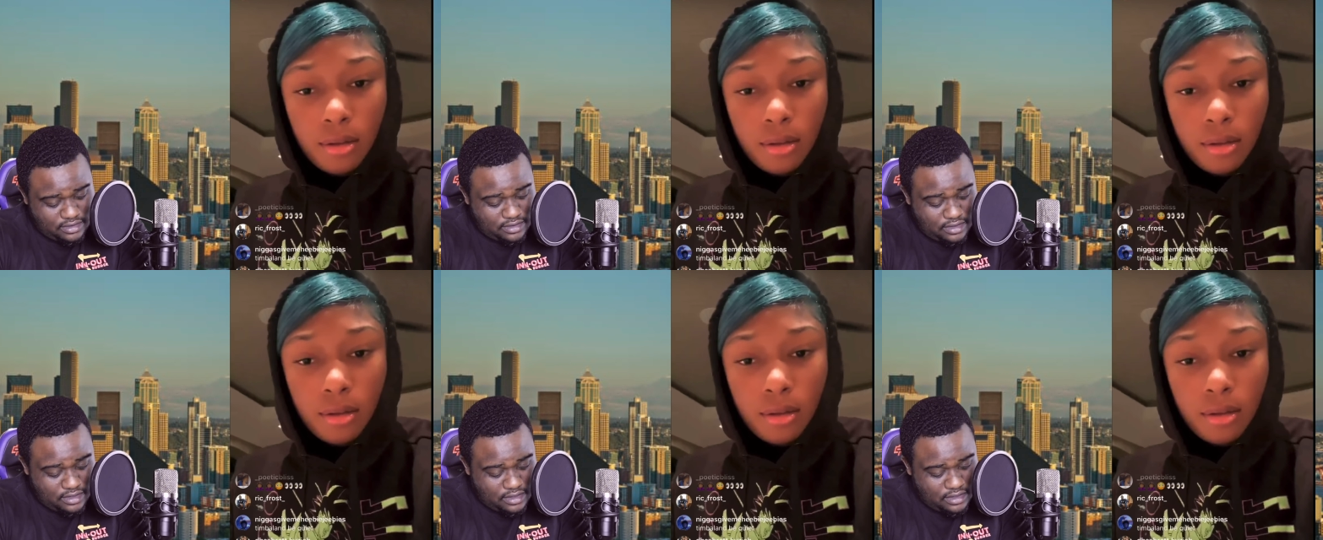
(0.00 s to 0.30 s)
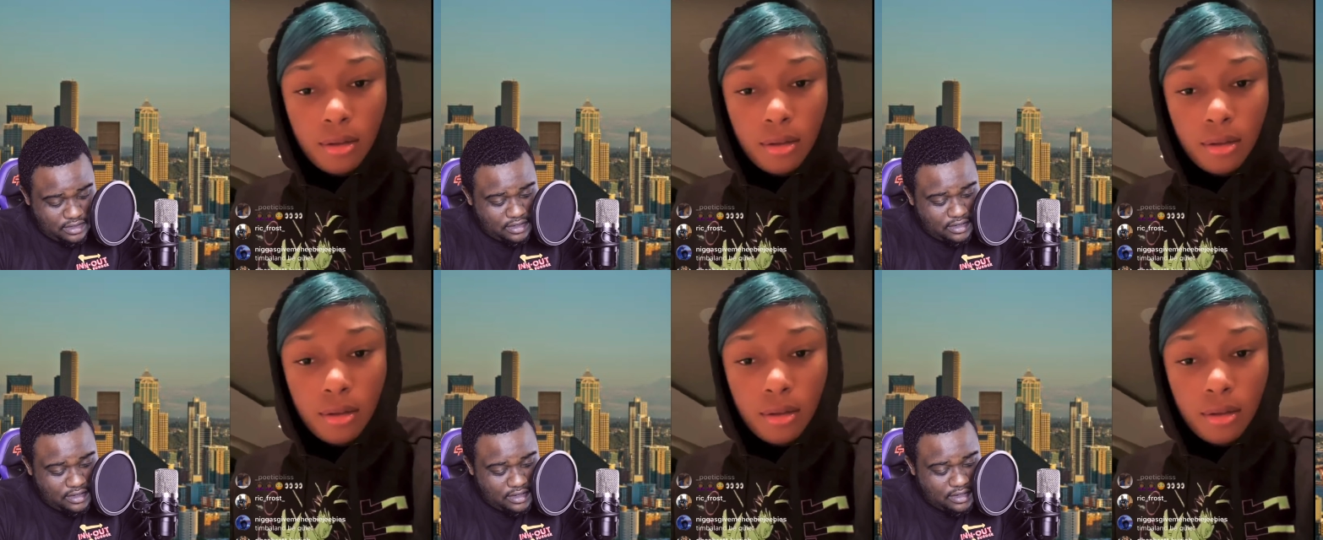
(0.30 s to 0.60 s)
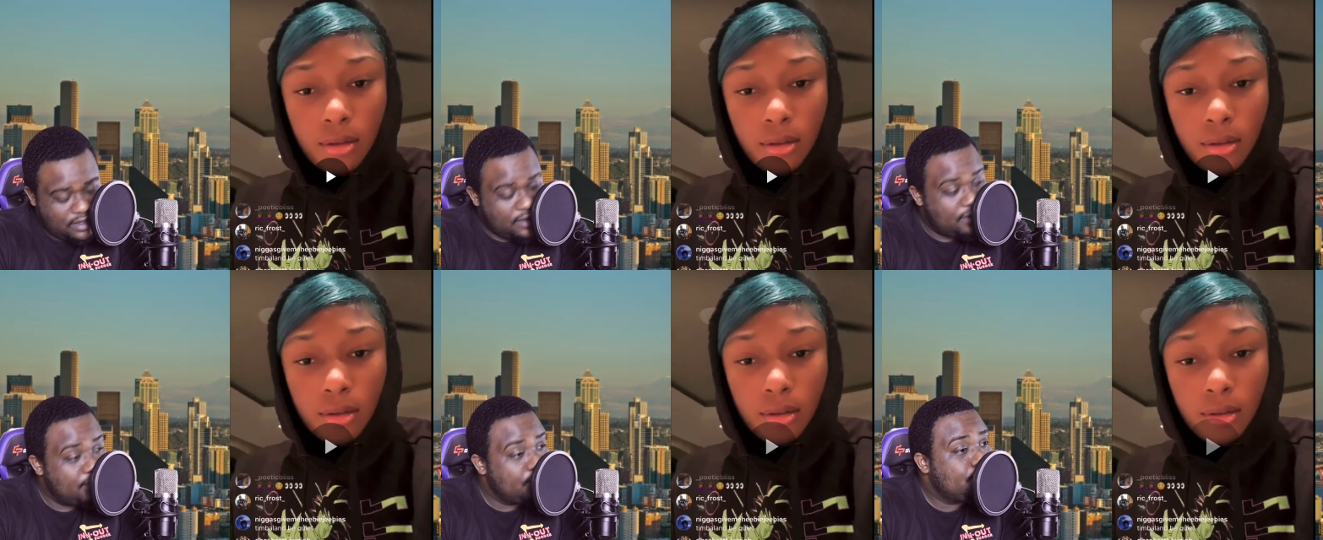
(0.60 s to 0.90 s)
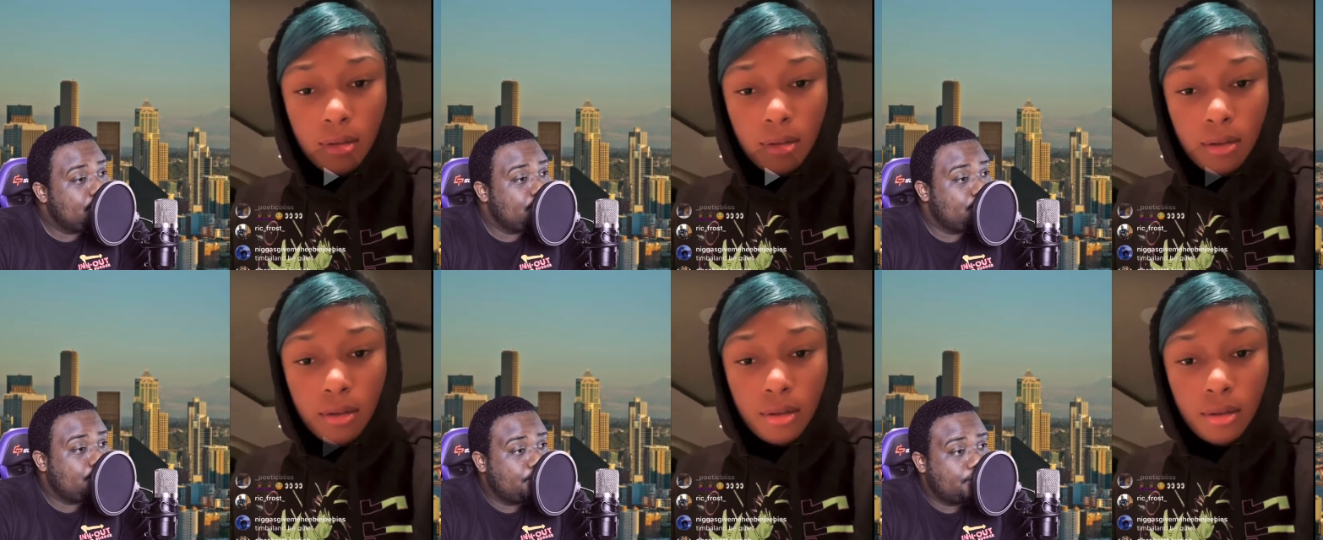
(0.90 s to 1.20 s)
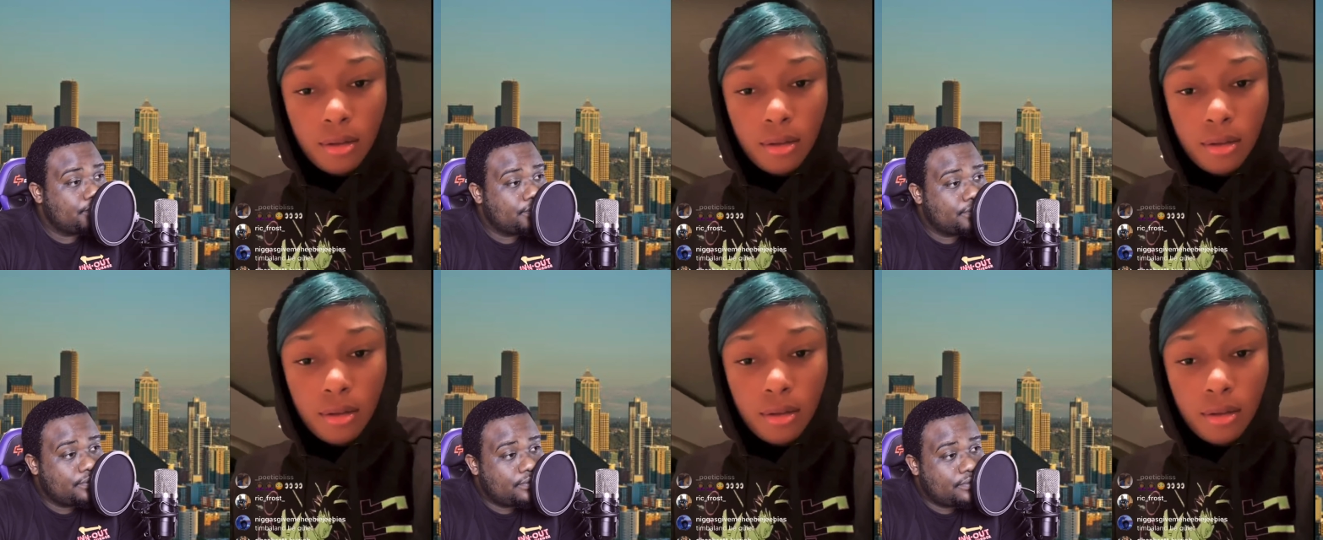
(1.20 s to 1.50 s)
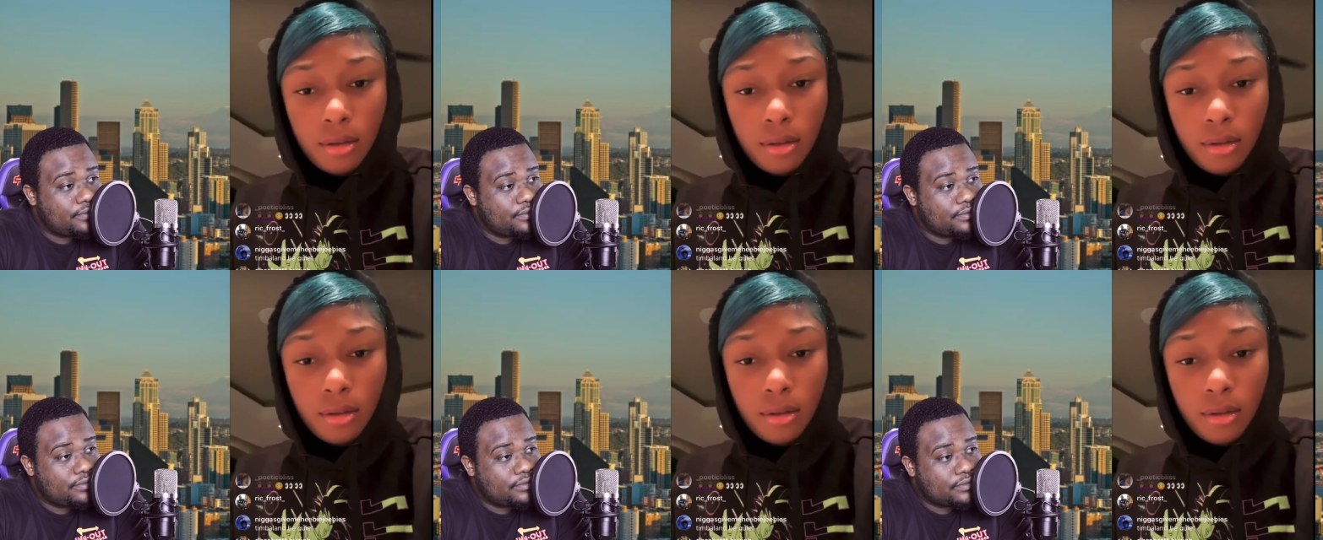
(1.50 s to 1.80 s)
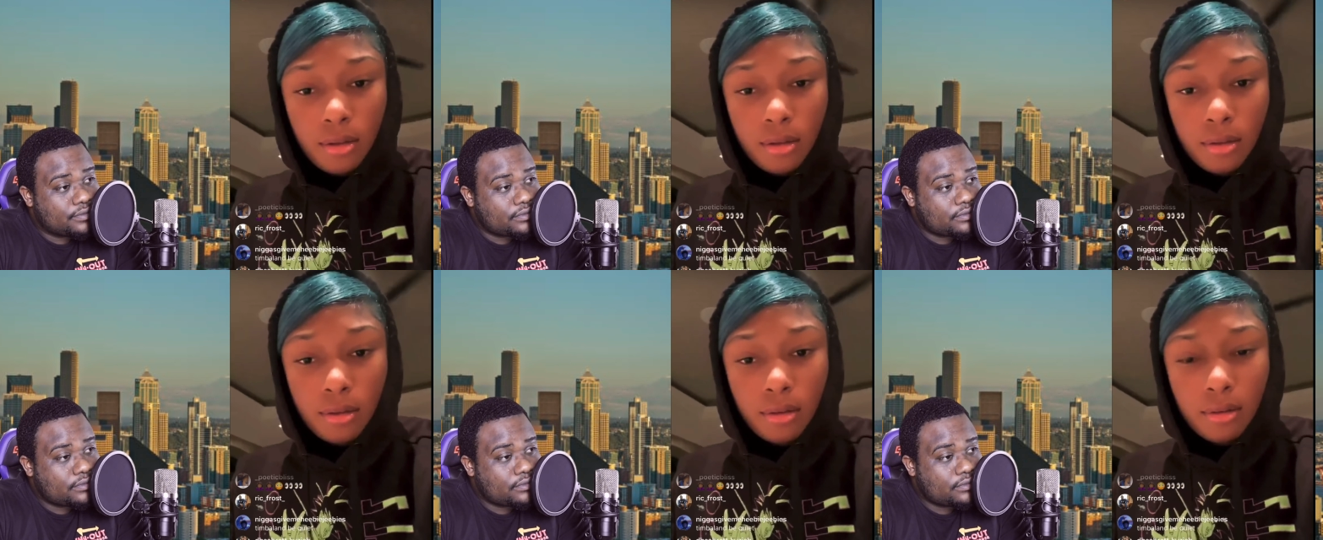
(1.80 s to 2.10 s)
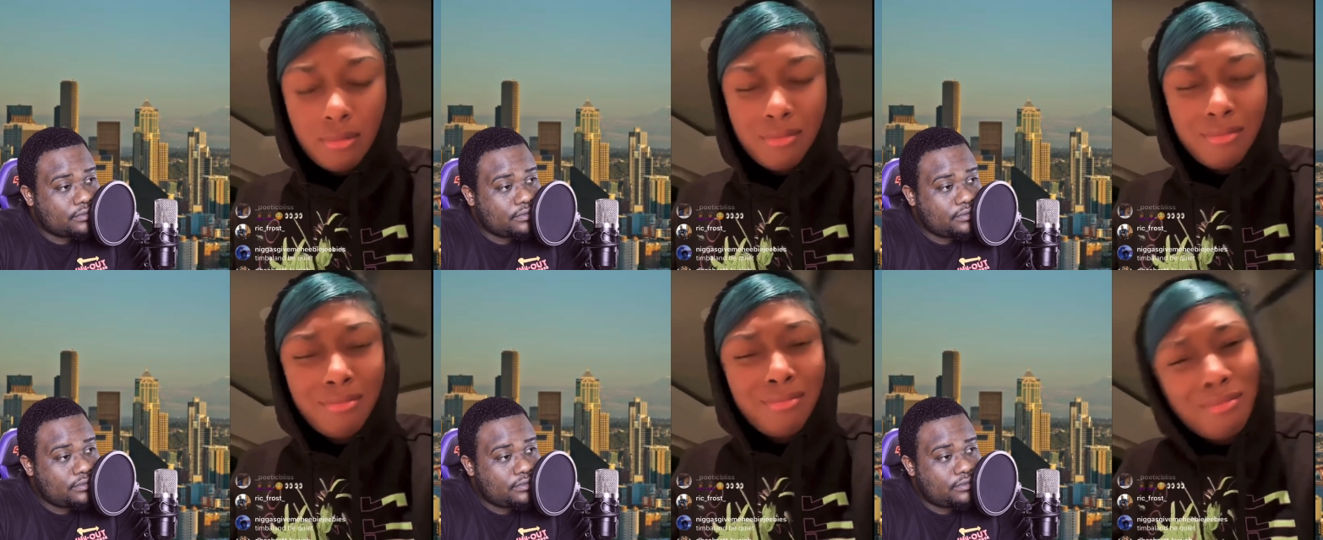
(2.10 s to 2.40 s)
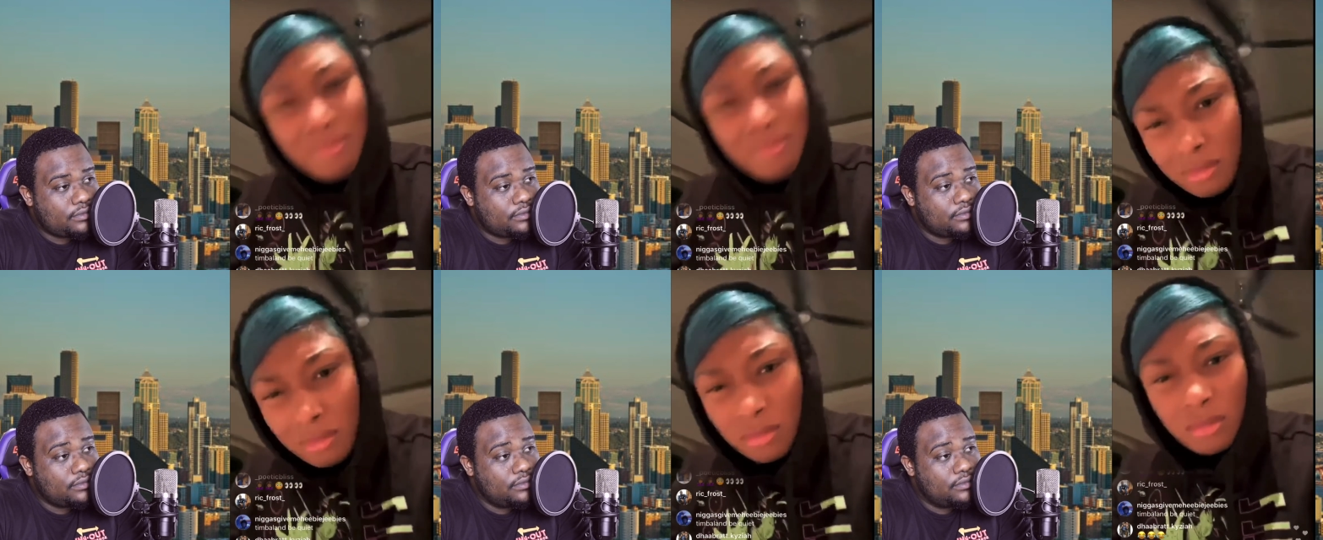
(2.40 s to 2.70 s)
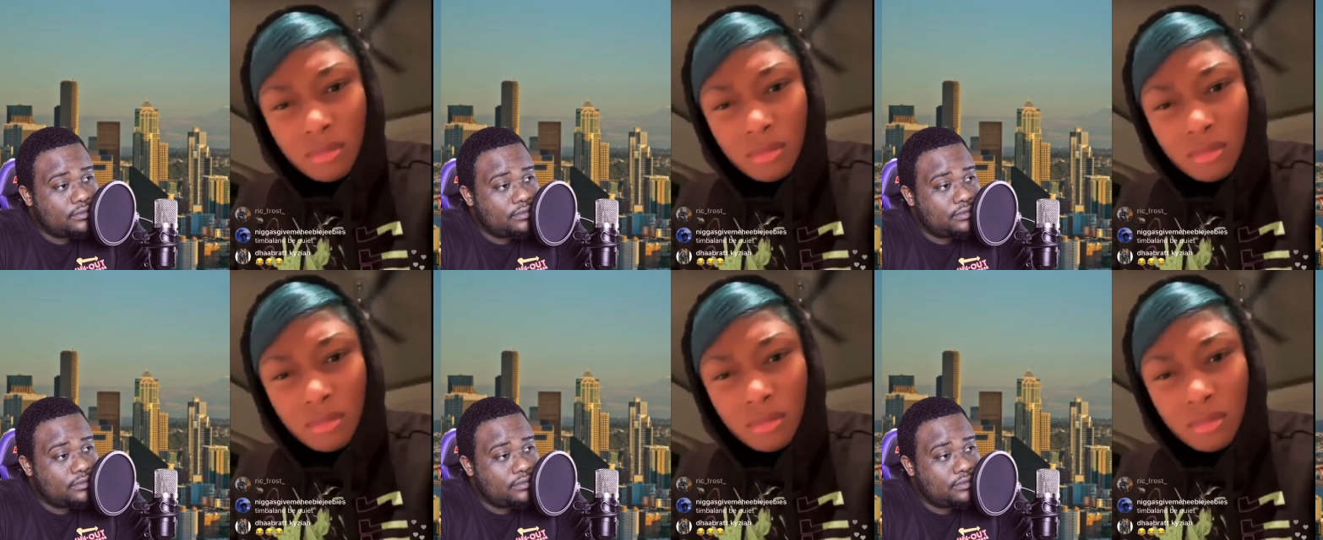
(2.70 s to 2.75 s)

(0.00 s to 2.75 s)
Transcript: Nothing is said.